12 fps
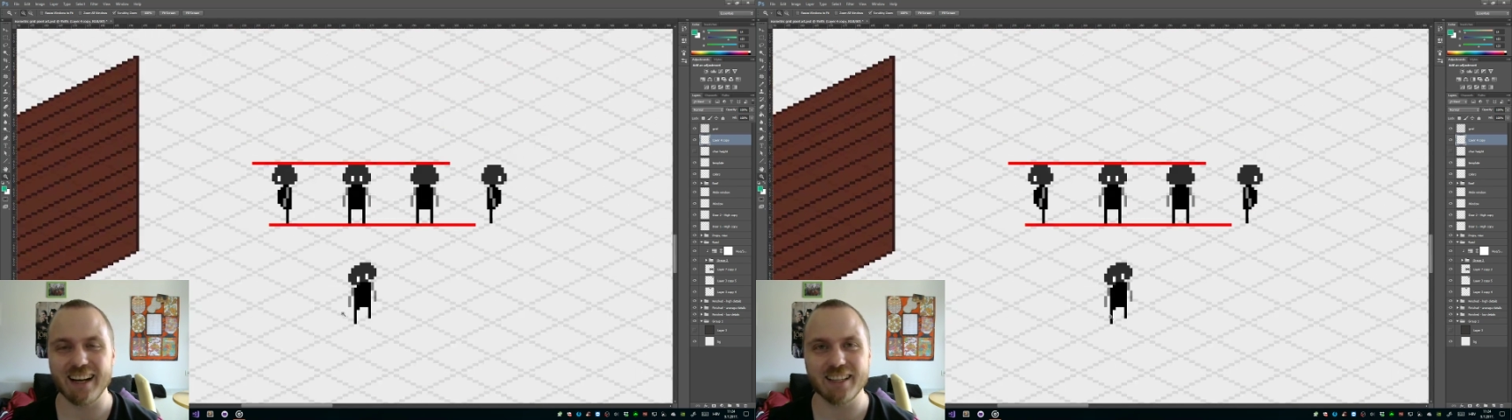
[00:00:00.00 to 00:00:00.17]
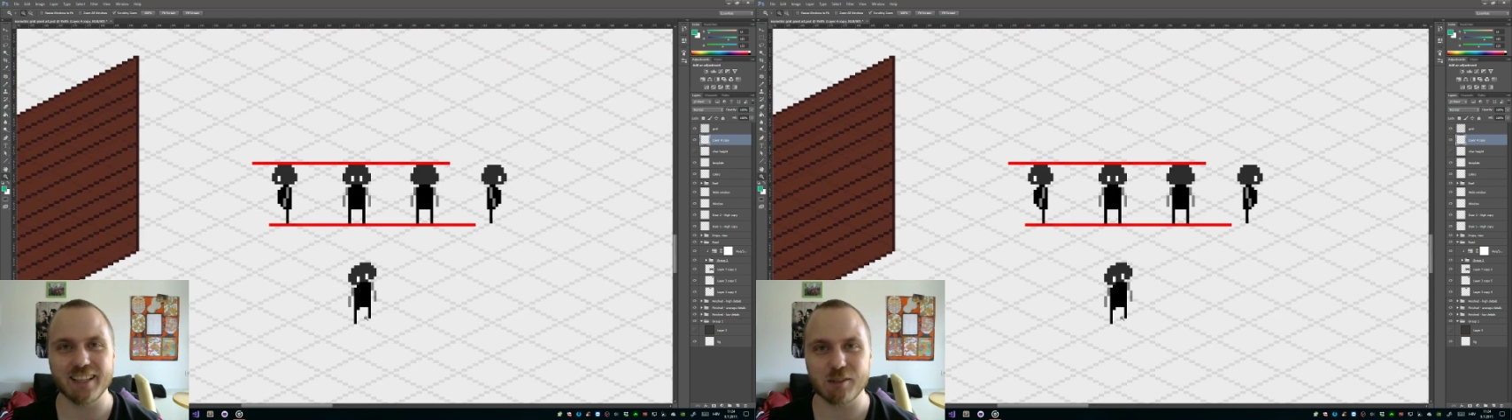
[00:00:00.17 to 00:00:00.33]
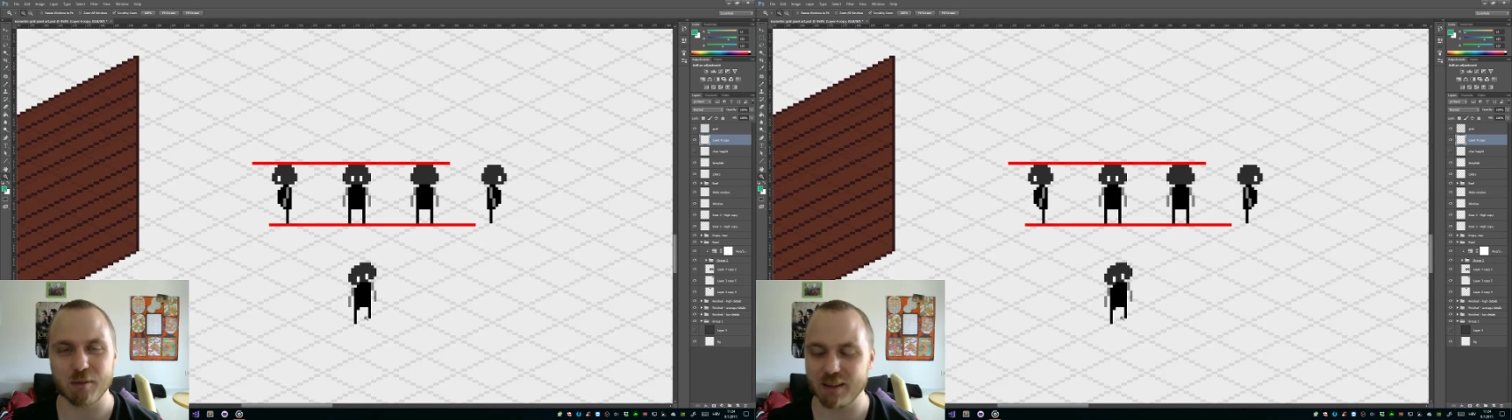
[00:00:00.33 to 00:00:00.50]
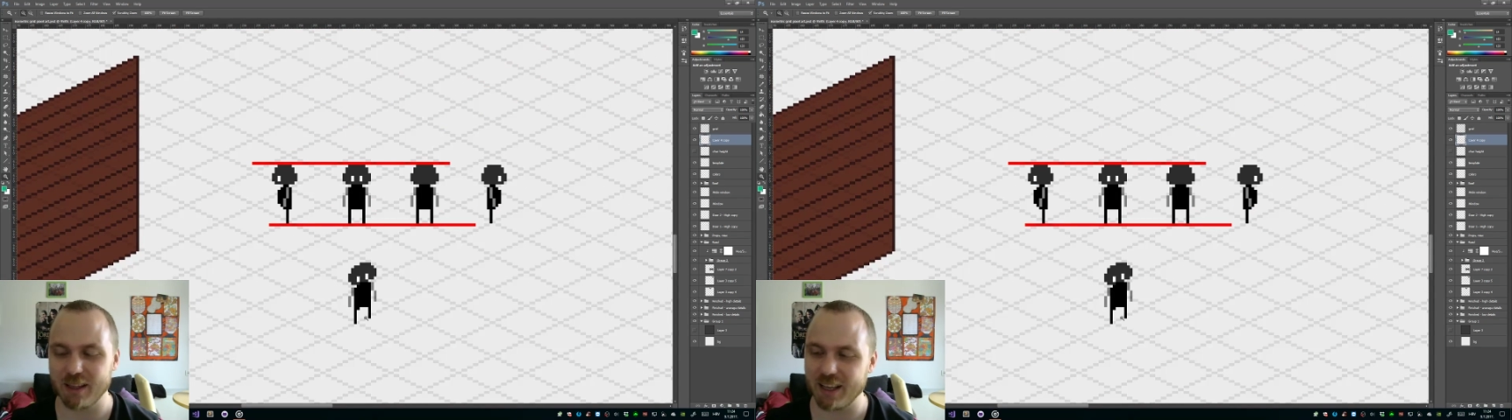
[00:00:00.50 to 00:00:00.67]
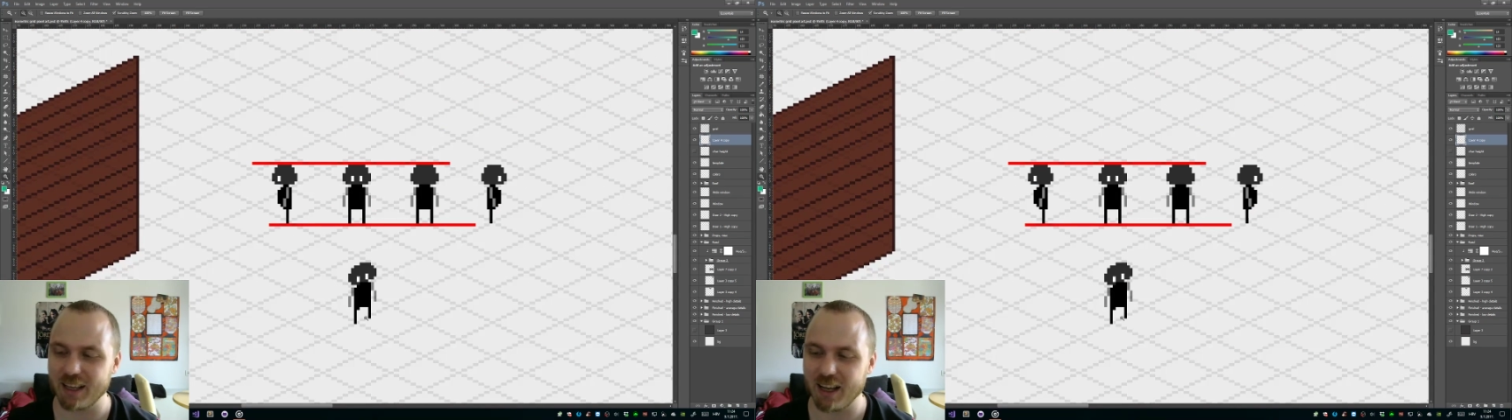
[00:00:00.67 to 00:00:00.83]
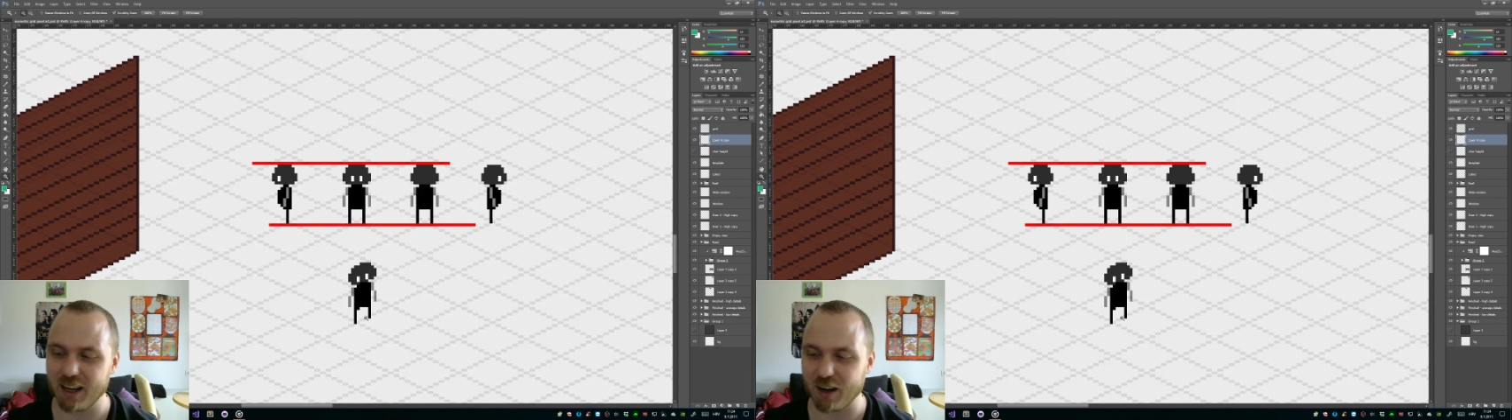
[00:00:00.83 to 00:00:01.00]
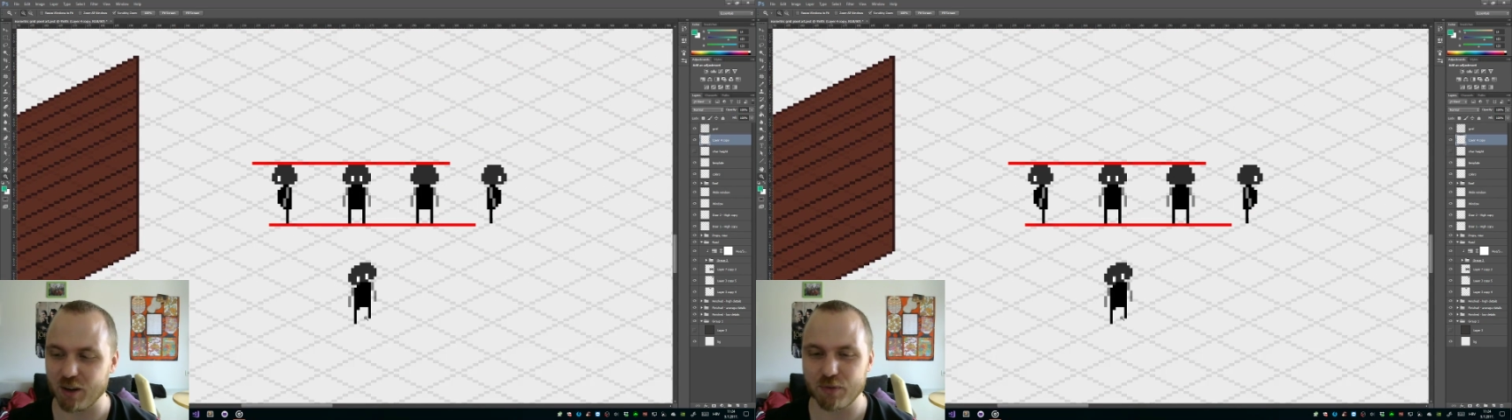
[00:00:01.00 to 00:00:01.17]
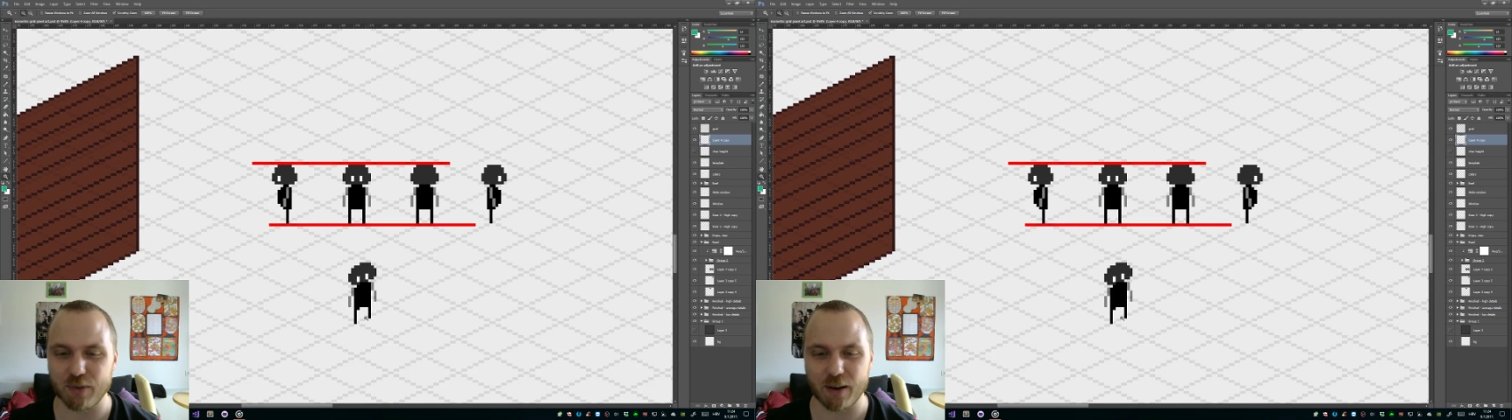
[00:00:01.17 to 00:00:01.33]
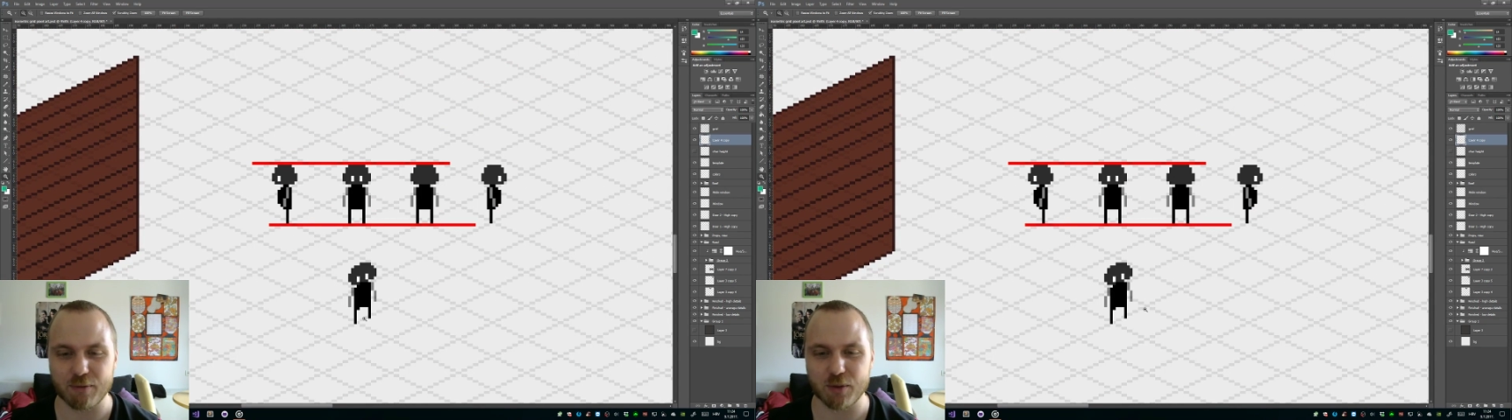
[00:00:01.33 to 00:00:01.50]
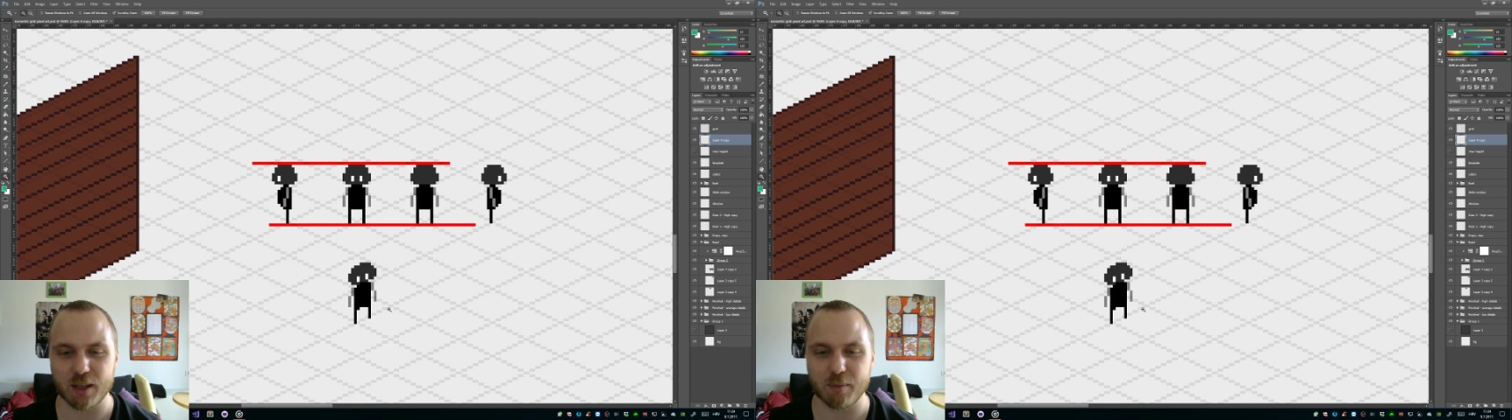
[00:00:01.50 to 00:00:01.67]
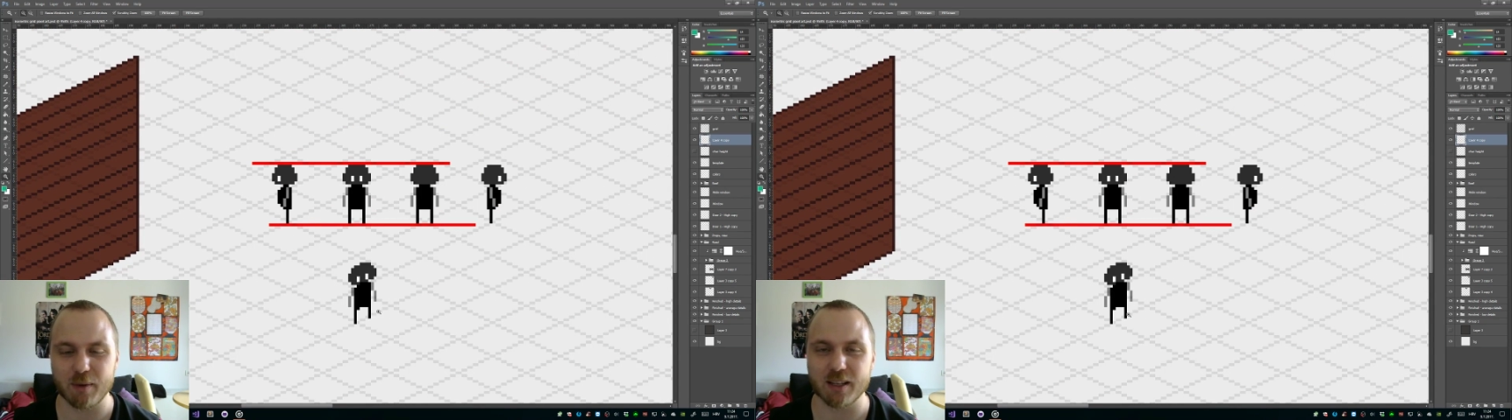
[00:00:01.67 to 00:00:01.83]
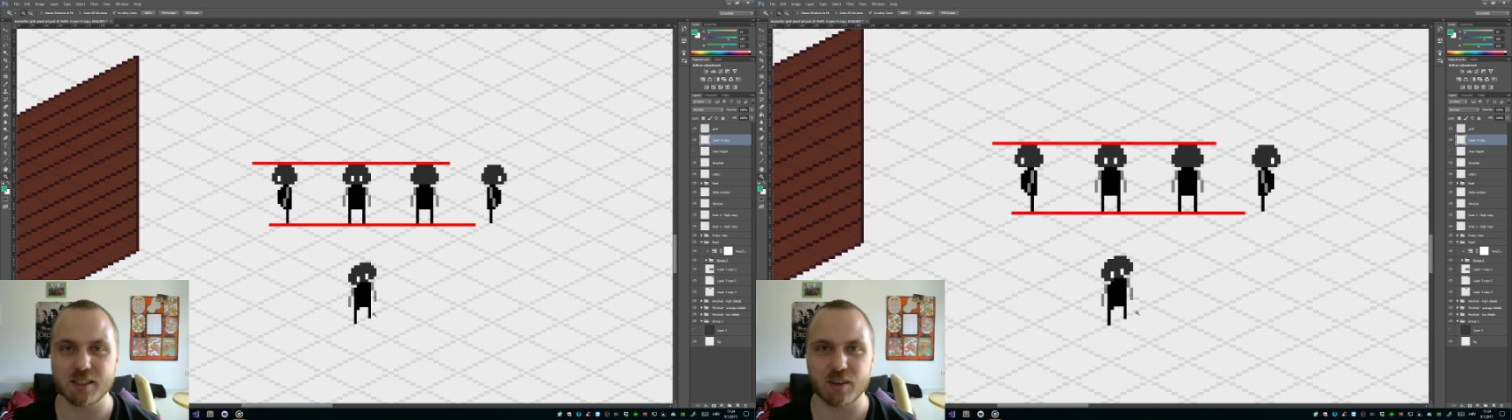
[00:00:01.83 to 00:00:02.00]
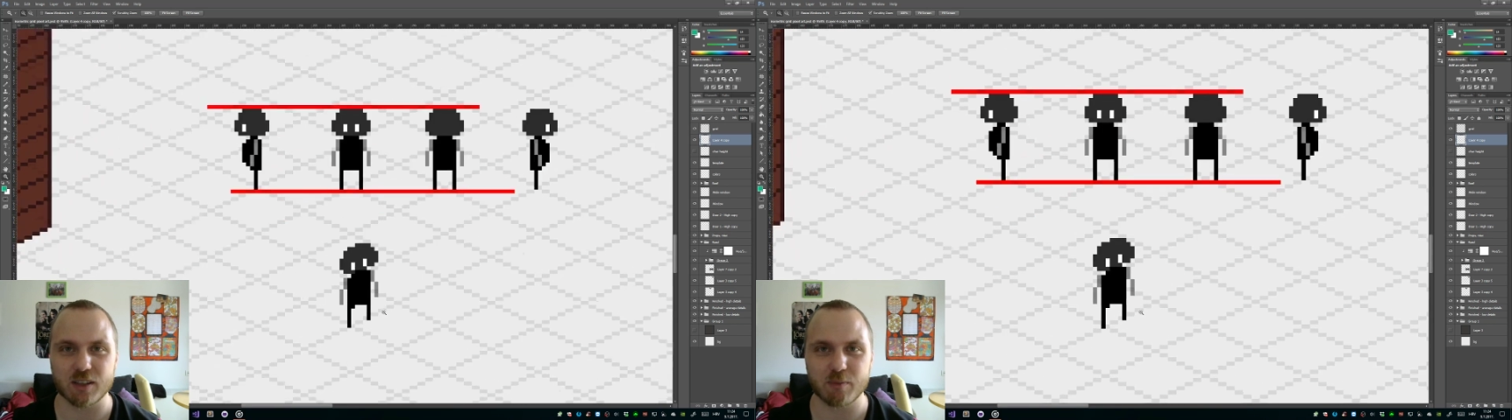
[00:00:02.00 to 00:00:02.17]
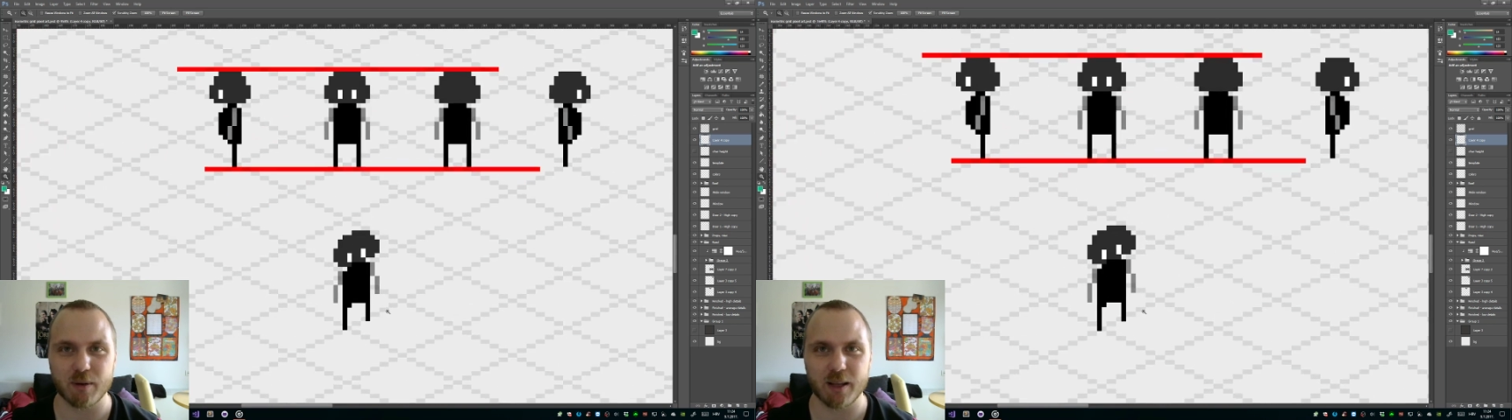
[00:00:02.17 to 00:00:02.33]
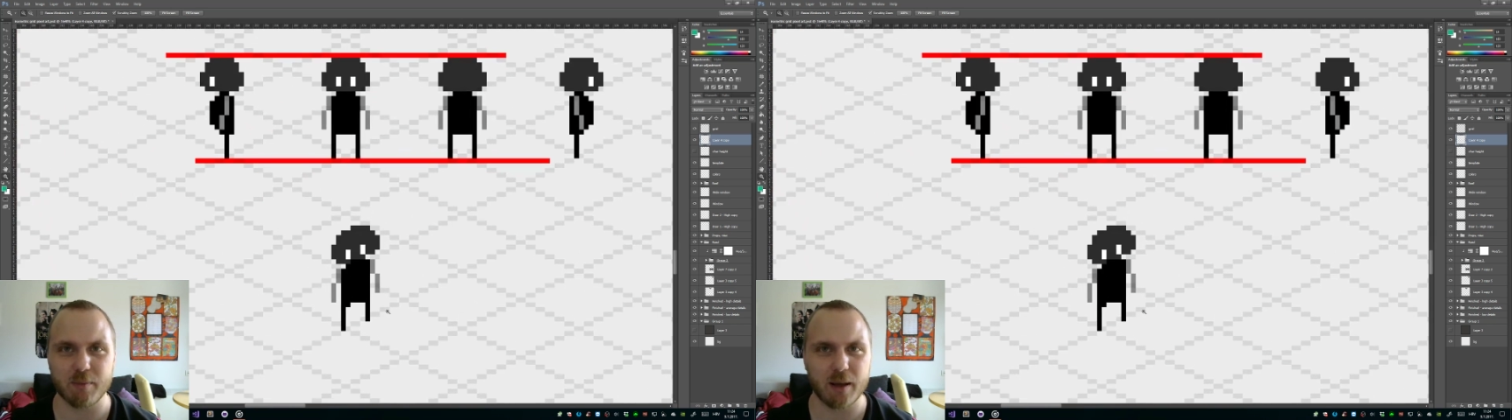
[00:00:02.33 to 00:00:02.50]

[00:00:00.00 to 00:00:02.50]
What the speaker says: This will take around 5 to 10 minutes to explain,